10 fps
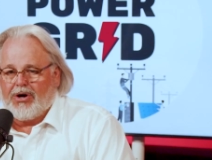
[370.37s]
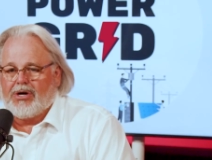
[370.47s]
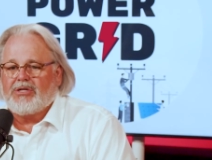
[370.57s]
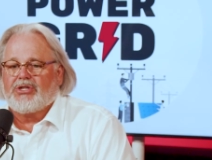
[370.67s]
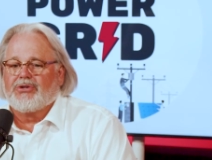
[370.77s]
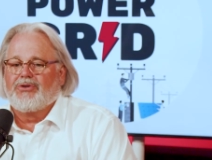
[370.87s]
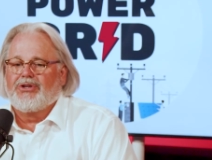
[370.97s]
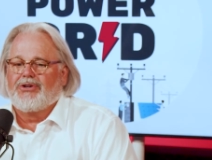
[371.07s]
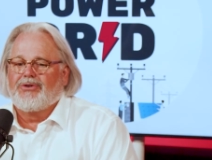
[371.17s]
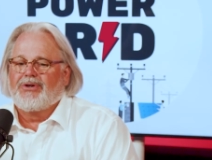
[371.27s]
Also
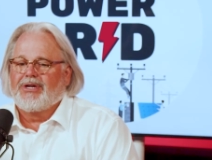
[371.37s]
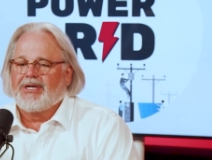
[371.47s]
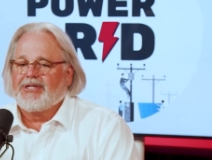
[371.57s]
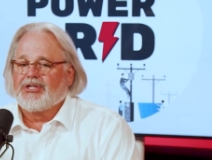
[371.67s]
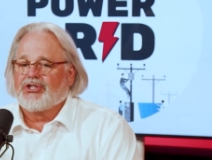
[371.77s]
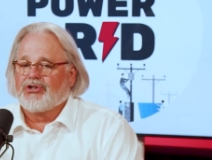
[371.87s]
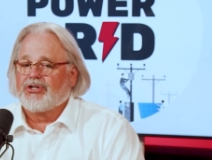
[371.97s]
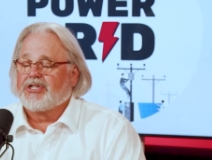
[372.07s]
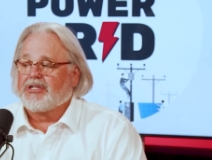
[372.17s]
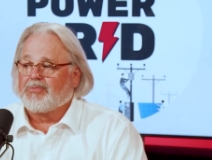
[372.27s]
new in the
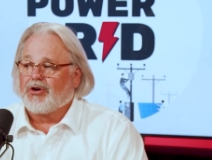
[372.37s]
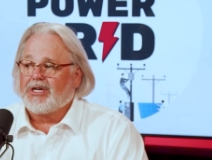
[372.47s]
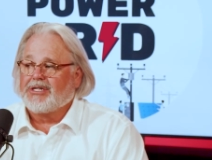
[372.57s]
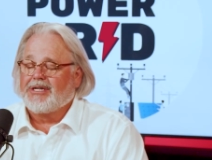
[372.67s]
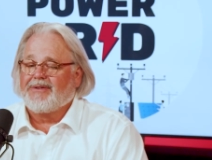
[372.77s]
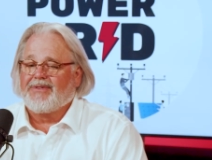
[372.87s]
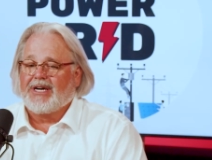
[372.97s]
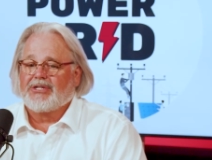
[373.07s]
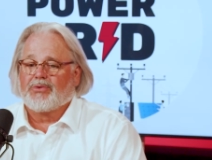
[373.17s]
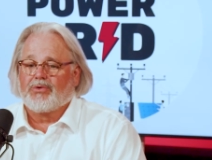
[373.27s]
surge suppression
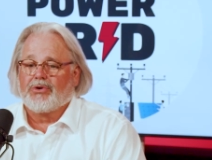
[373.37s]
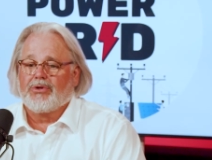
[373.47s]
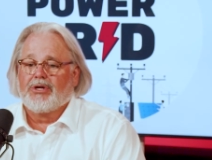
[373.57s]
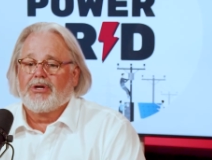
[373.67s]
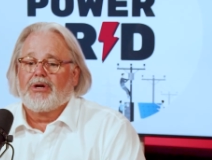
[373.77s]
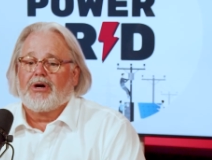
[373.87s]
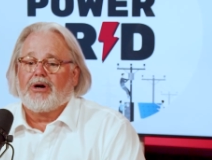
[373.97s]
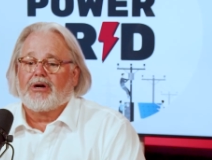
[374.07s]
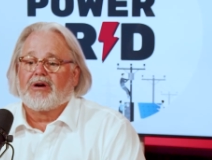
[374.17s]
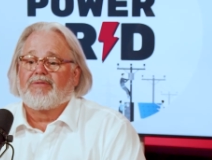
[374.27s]
device world
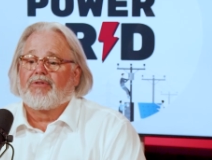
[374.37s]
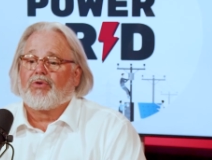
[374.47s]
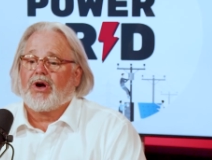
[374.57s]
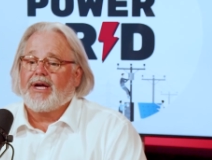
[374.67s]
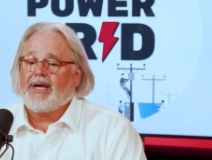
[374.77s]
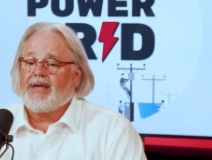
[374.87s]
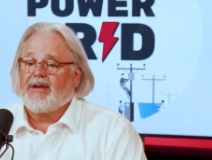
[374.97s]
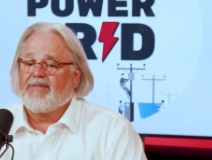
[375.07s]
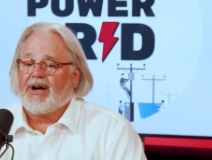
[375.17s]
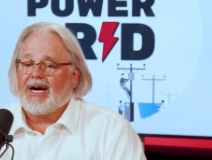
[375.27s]
are a
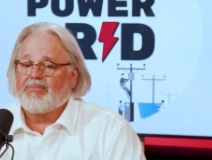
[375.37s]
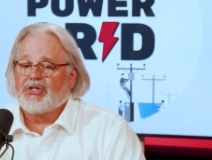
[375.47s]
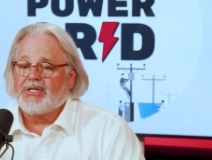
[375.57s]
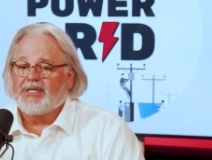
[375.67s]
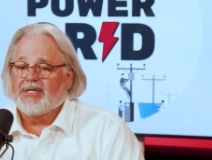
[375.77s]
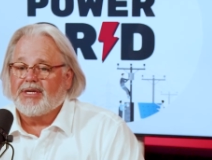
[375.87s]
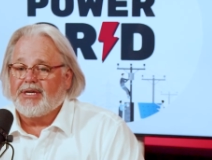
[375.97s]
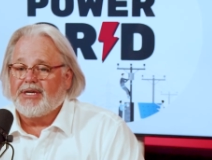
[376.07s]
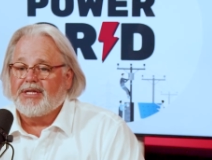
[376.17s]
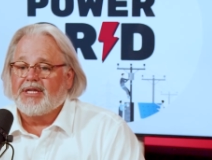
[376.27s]
variety of options
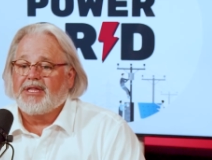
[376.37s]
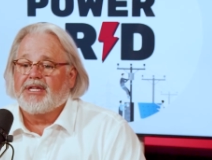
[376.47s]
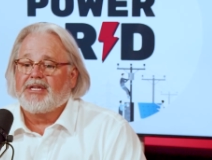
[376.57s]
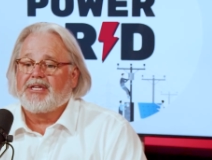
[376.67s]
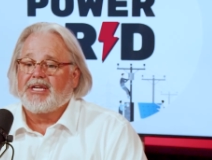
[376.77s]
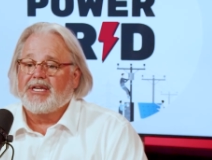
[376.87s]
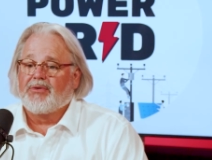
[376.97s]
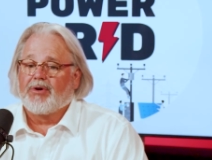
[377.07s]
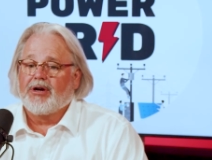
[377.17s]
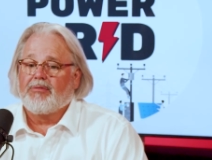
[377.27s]
in the
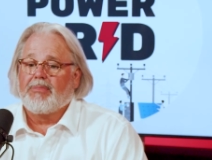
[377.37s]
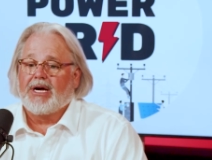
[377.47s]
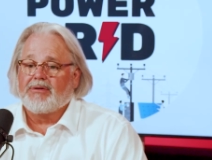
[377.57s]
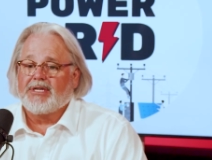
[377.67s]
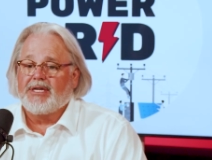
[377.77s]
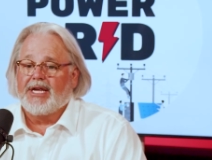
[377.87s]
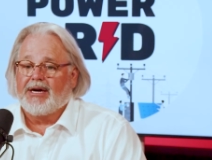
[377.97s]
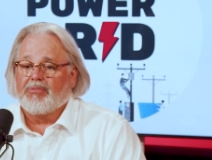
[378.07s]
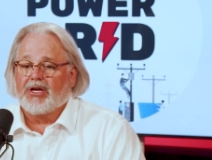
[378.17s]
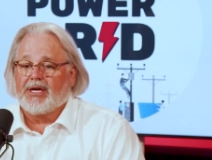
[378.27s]
DIN rail mounting
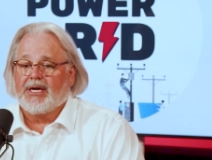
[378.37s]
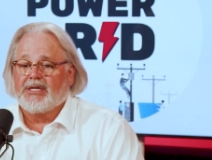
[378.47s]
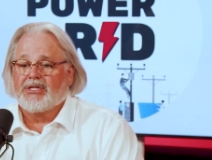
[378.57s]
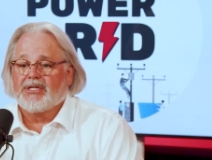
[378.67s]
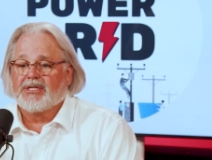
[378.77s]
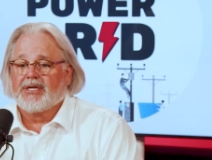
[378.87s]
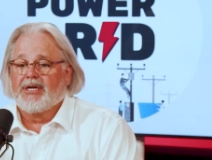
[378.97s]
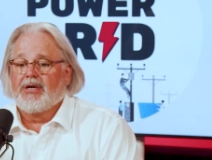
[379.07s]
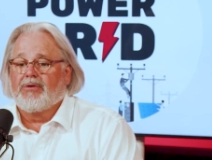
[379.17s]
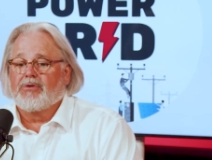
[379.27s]
applications
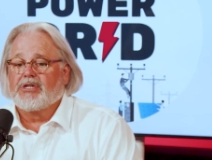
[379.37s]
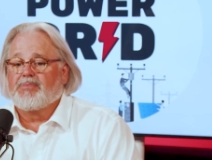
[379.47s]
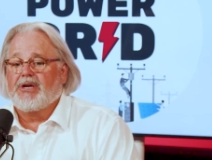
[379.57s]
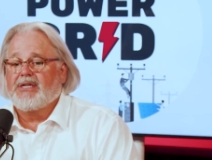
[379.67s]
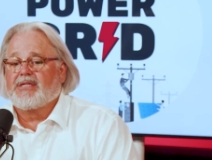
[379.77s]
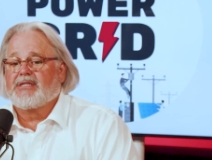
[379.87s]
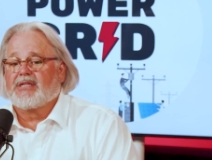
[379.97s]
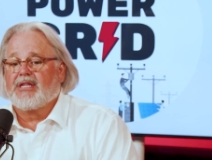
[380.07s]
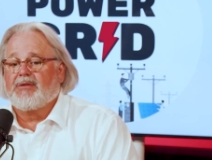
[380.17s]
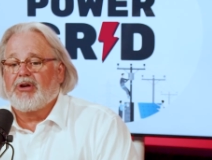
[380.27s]
where space
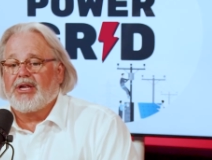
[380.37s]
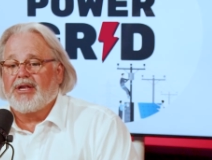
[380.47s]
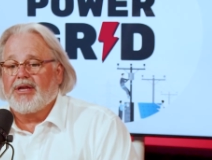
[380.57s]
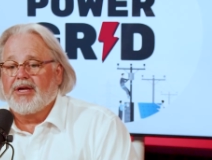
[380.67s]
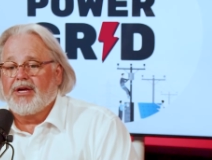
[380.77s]
is limited.